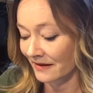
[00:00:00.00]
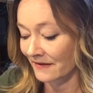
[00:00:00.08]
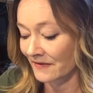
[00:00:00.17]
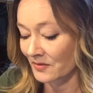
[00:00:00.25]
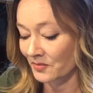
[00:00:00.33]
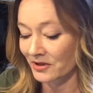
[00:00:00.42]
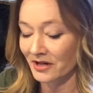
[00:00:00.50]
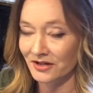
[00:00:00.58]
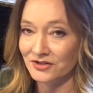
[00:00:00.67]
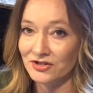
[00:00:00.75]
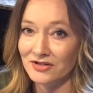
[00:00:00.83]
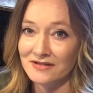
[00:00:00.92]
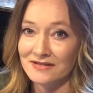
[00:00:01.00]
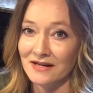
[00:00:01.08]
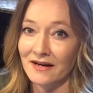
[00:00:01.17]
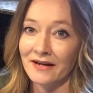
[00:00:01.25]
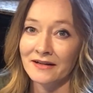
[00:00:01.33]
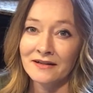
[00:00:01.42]
the production
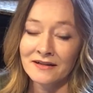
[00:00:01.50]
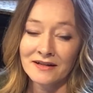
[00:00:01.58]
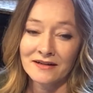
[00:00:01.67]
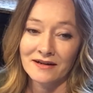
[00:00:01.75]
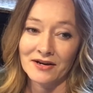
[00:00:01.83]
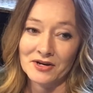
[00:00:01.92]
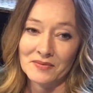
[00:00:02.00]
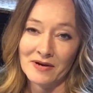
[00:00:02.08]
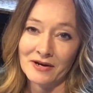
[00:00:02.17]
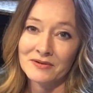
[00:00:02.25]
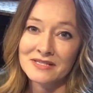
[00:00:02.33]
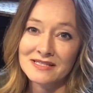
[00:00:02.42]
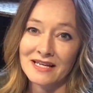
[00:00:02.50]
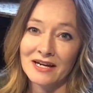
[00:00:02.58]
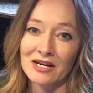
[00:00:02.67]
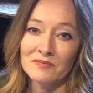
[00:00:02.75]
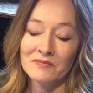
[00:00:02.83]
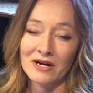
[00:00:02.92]
side. I always say
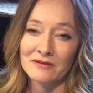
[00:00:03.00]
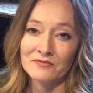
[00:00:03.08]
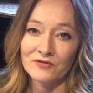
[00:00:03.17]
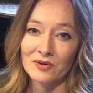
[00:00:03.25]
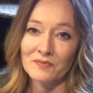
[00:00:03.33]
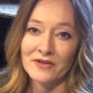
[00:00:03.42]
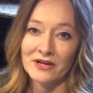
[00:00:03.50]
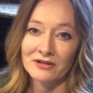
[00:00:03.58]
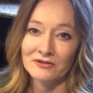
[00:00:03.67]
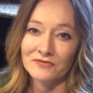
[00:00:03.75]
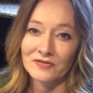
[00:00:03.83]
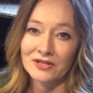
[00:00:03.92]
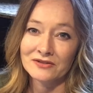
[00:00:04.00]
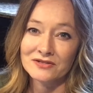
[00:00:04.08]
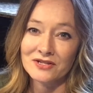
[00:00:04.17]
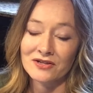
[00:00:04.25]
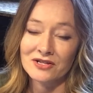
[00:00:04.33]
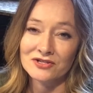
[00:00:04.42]
I'm from the field
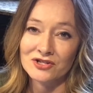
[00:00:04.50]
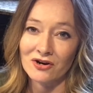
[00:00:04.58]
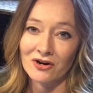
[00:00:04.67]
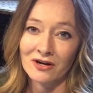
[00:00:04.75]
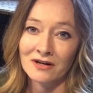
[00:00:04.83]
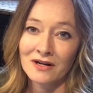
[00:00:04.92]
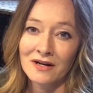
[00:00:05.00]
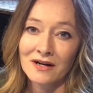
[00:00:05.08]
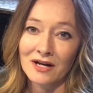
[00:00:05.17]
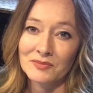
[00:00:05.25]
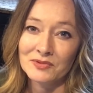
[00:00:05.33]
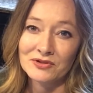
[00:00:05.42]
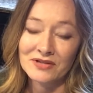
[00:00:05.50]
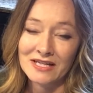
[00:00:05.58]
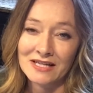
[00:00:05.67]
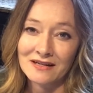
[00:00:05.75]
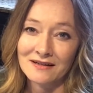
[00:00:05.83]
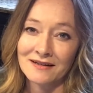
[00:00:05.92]
to the jar. I'm
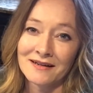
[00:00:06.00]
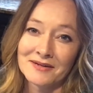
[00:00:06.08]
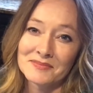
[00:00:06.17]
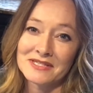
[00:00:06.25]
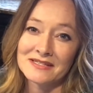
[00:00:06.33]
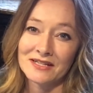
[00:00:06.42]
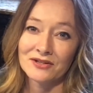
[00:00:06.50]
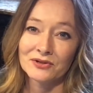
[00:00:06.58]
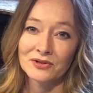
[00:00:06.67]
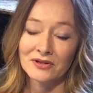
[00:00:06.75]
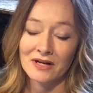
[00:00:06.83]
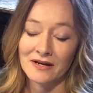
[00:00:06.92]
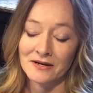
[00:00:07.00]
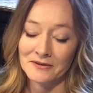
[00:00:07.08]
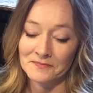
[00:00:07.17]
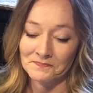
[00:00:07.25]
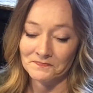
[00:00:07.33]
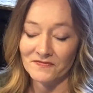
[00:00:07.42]
unique. I'm a single
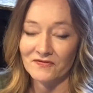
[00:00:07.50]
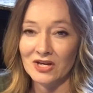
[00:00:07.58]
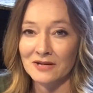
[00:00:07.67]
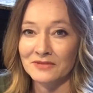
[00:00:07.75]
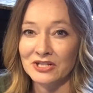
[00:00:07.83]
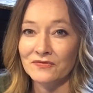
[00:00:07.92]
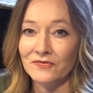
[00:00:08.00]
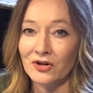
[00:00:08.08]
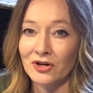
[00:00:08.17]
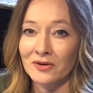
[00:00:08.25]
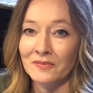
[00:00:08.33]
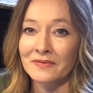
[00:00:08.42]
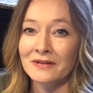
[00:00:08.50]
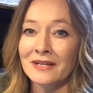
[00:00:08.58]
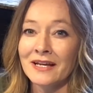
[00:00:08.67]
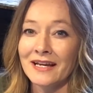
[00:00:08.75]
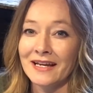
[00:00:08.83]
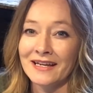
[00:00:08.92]
family farm
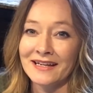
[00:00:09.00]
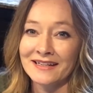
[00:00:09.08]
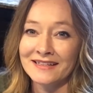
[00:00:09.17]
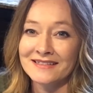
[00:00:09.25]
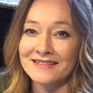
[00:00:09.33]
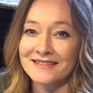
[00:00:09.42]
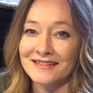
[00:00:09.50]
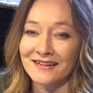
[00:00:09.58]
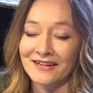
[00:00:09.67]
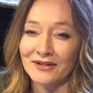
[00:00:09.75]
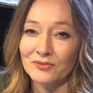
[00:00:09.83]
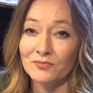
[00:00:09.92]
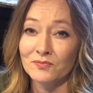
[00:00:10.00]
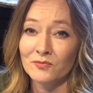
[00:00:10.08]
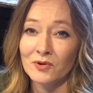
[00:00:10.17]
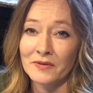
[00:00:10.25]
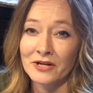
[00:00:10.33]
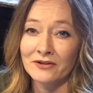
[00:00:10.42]
and
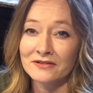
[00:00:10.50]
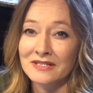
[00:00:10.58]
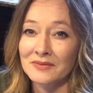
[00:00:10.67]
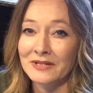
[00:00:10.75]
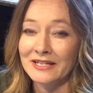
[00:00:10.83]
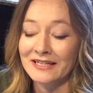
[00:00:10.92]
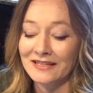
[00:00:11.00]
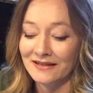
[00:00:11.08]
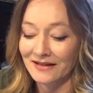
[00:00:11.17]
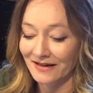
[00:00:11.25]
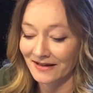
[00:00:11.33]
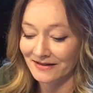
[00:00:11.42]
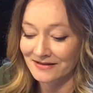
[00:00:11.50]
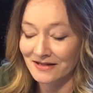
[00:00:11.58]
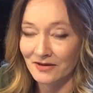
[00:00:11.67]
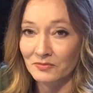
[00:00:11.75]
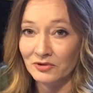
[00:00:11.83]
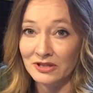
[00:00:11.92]
woman-owned DBE, and
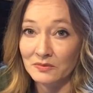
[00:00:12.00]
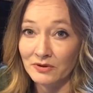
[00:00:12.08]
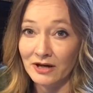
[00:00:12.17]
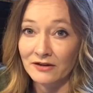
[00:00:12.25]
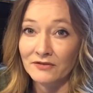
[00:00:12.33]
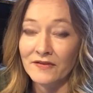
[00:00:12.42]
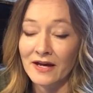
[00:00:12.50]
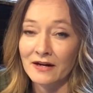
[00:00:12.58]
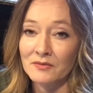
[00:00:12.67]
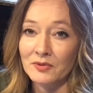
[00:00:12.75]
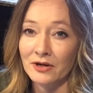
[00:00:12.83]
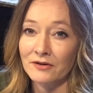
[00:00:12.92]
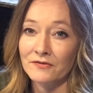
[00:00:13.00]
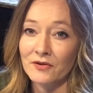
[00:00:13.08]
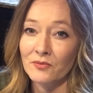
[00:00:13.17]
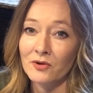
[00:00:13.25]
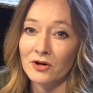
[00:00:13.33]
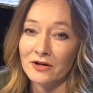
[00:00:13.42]
I'm really proud of that. I'm proud of
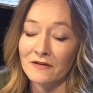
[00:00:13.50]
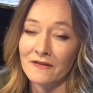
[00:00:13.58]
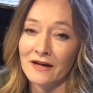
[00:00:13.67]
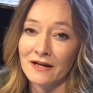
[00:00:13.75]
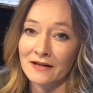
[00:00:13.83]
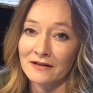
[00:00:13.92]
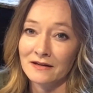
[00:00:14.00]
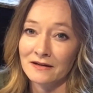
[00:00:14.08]
the work that